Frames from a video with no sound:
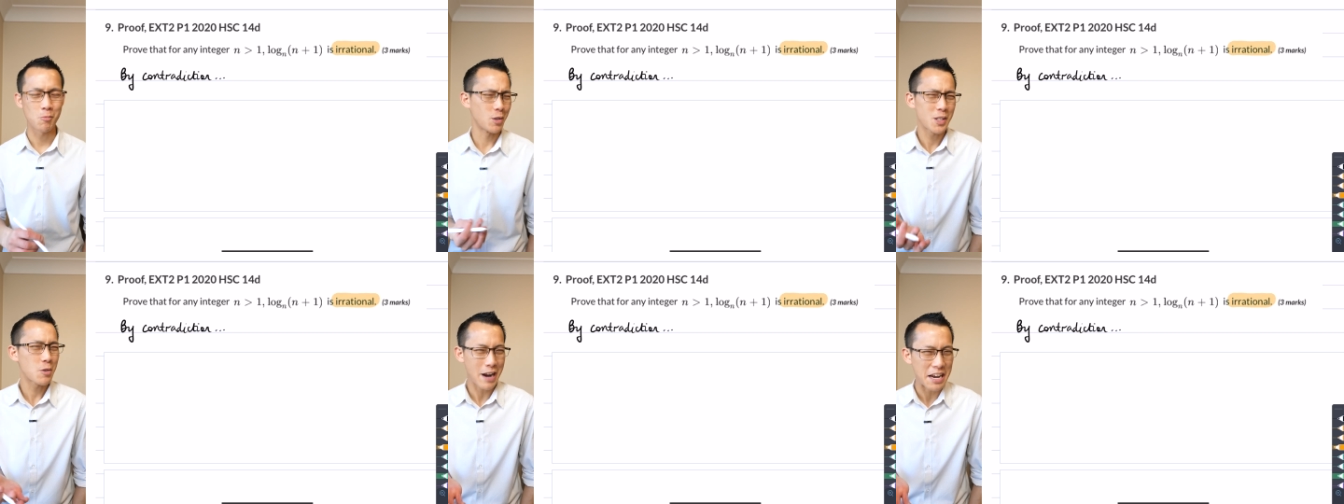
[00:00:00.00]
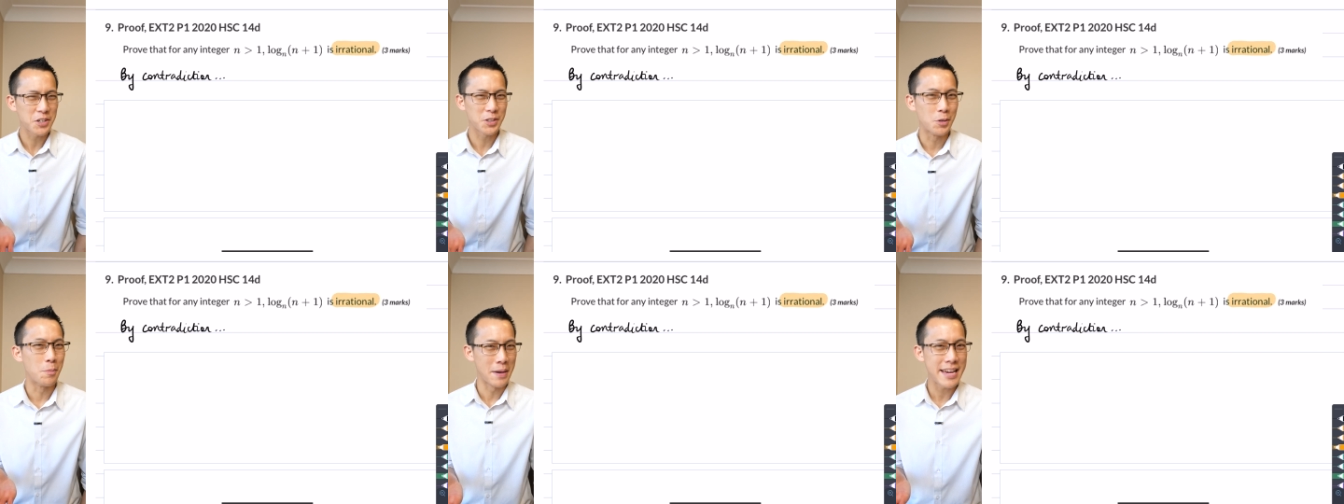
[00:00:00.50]
What does
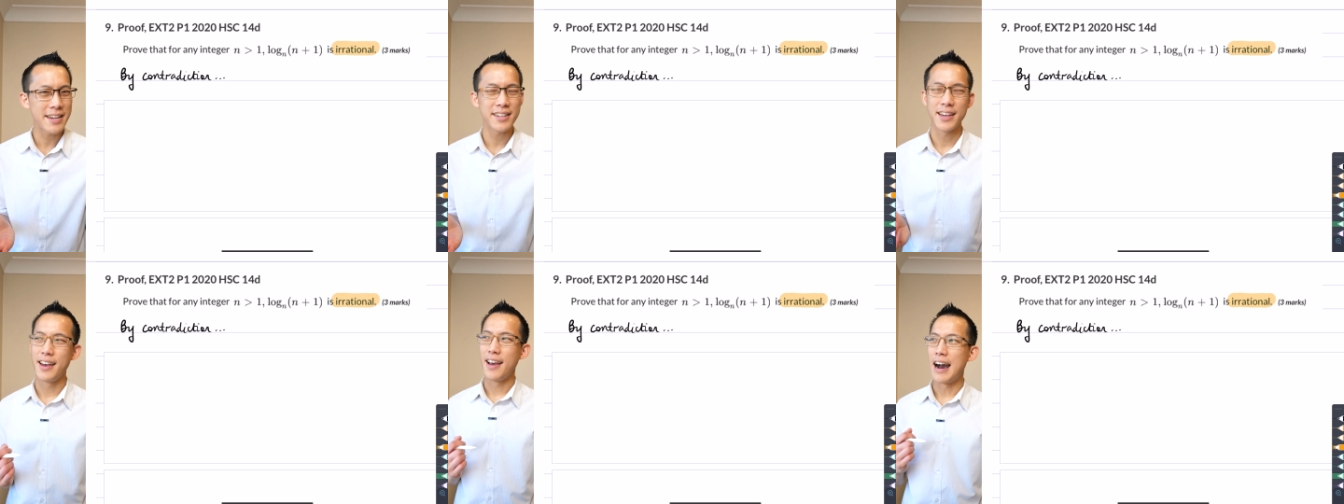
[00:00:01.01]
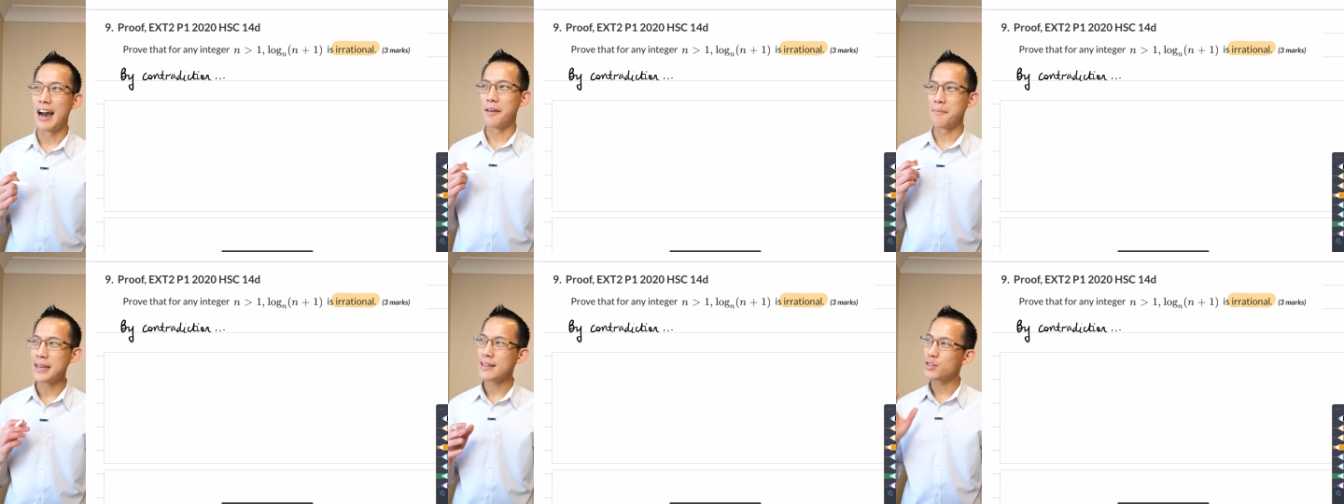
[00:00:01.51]
irrational mean? Uh,
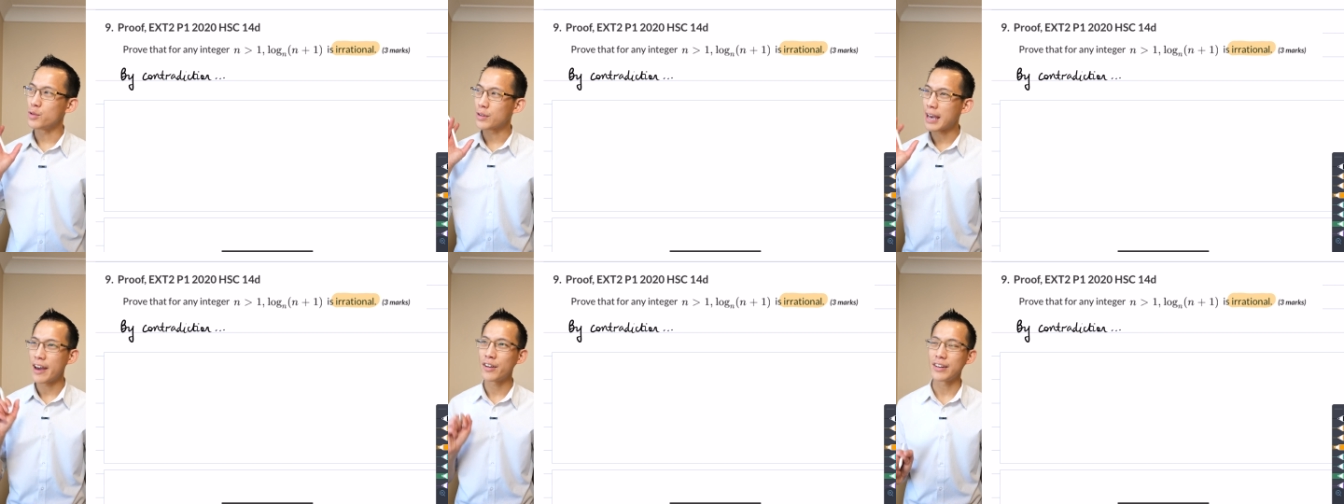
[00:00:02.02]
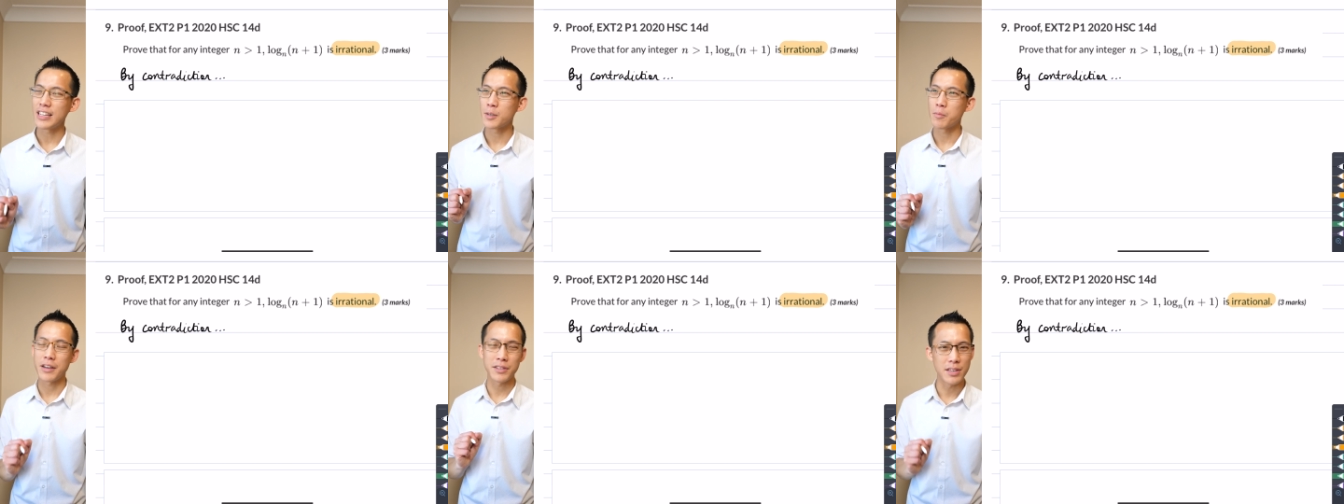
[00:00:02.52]
it means you cannot
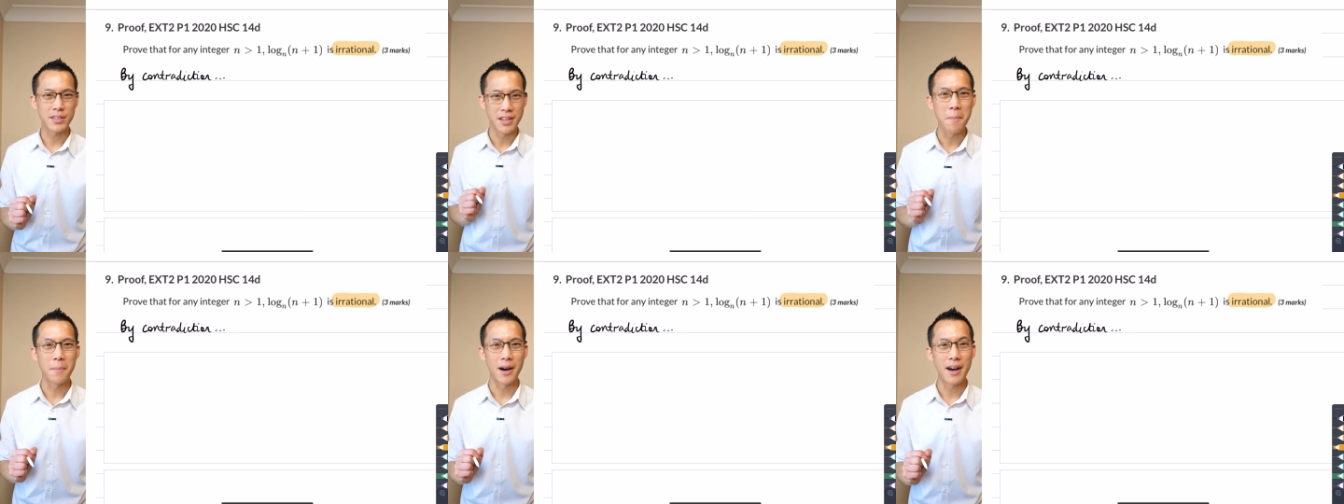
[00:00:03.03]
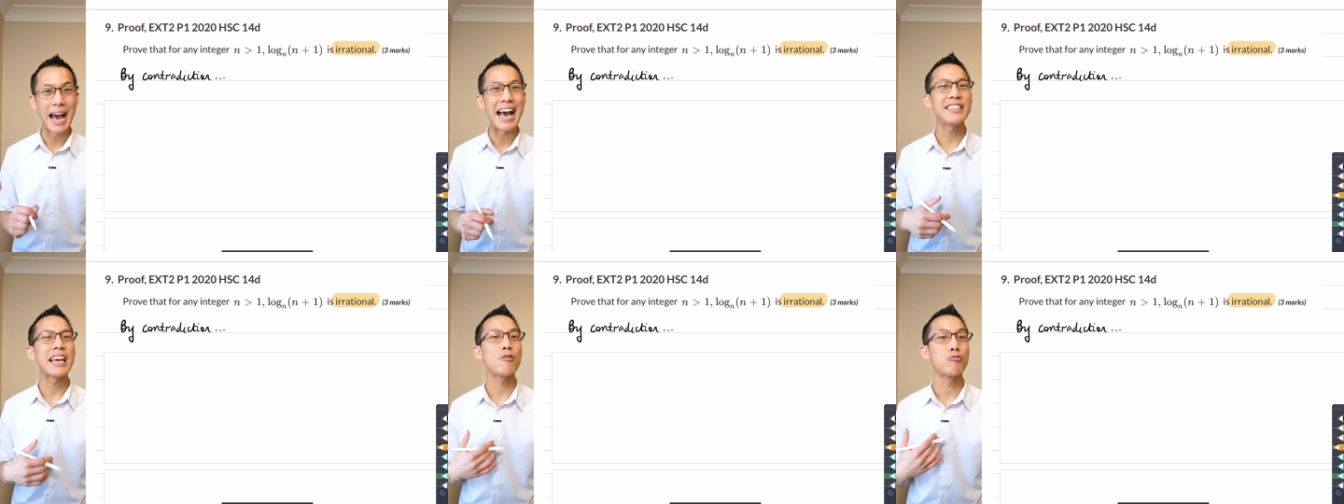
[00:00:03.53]
express this number
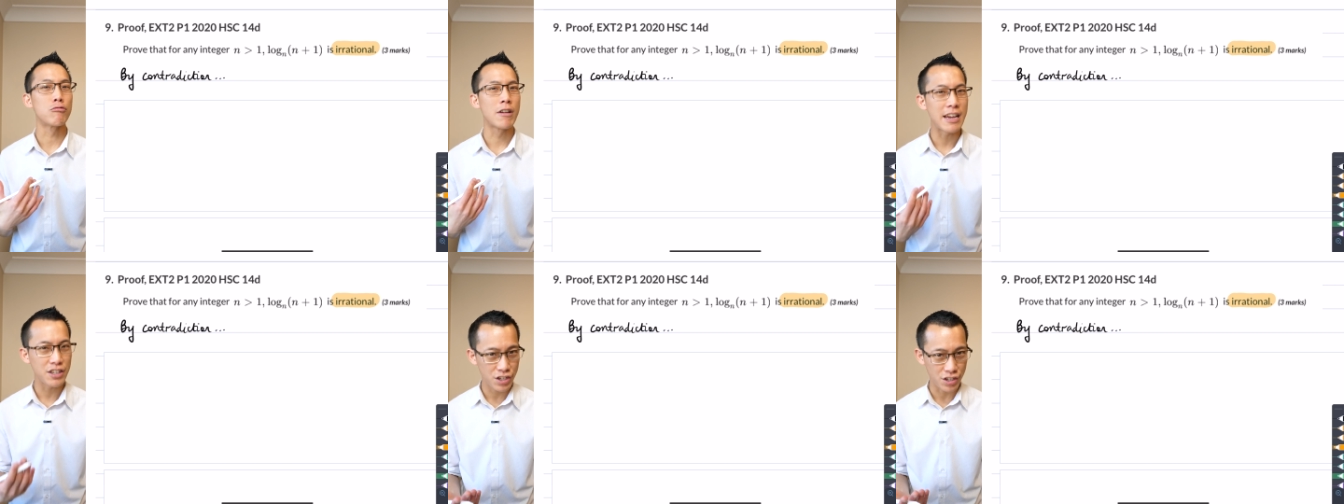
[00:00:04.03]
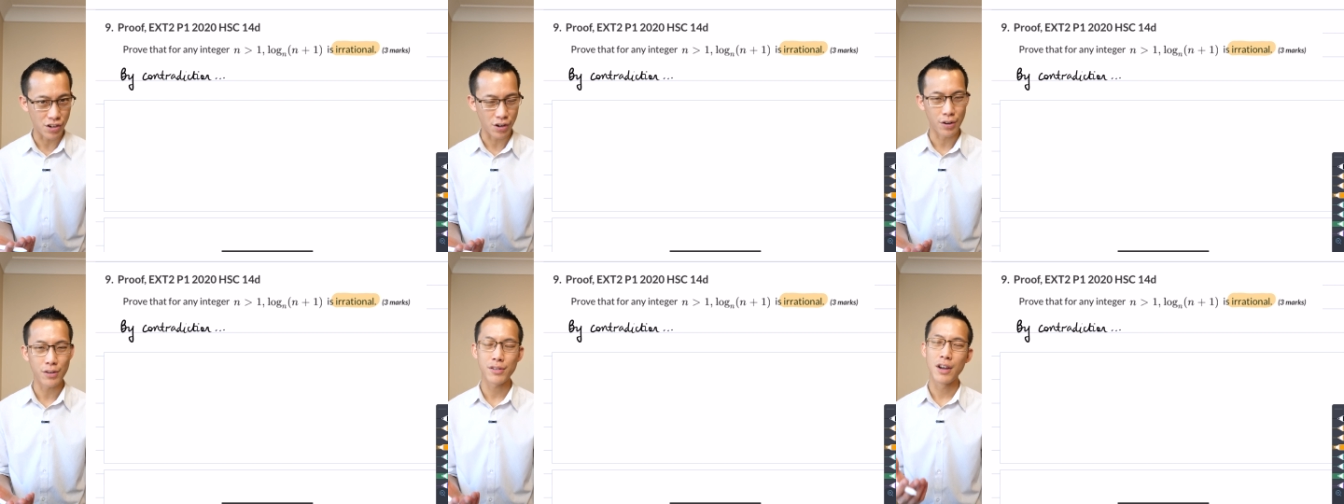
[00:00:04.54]
as a
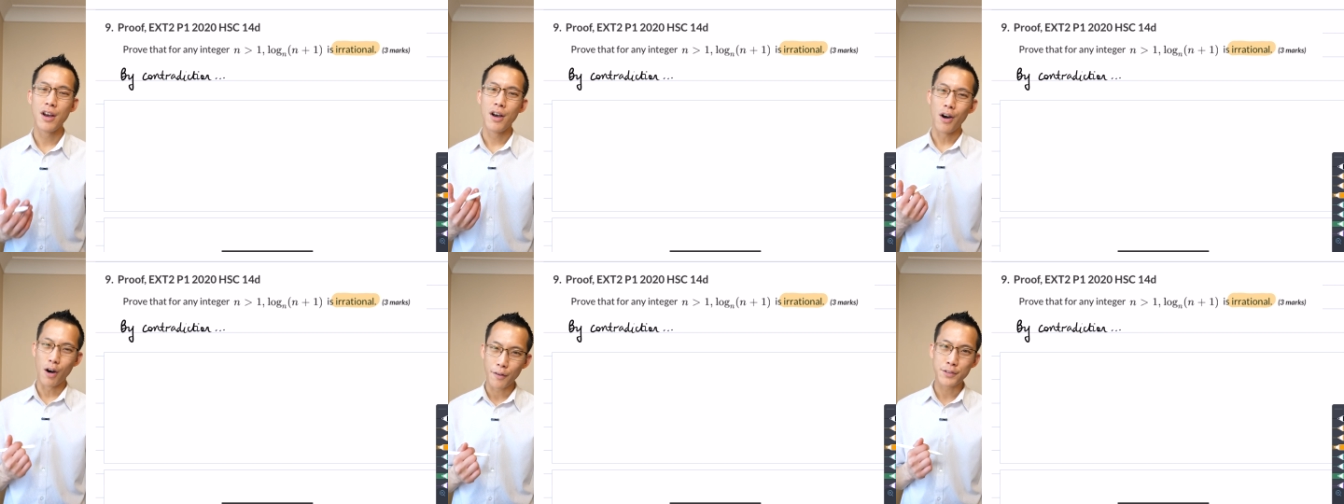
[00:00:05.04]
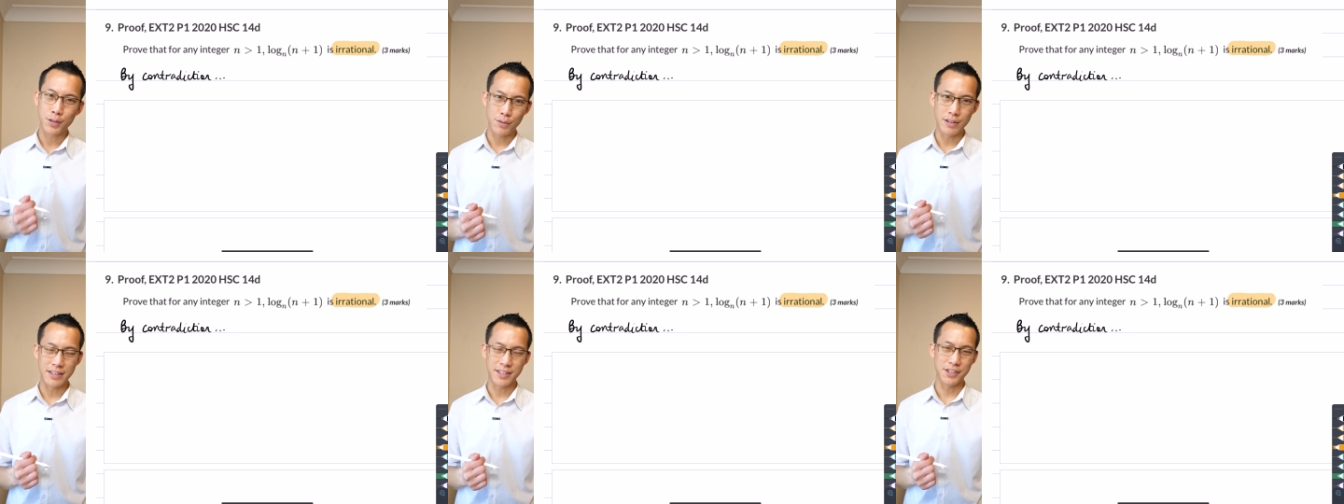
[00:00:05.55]
ratio of two
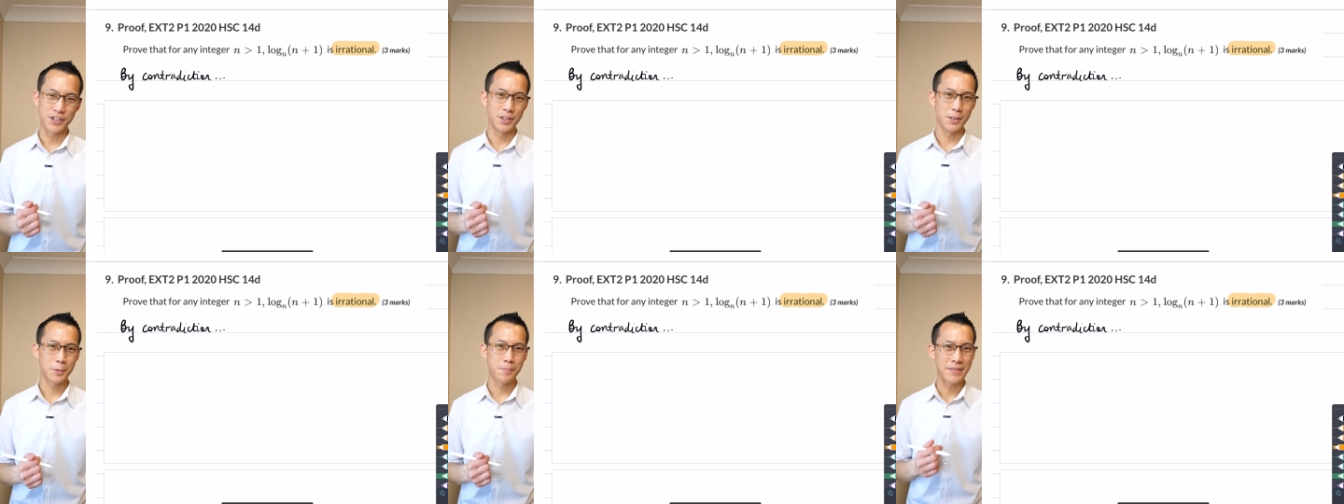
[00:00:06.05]
integers.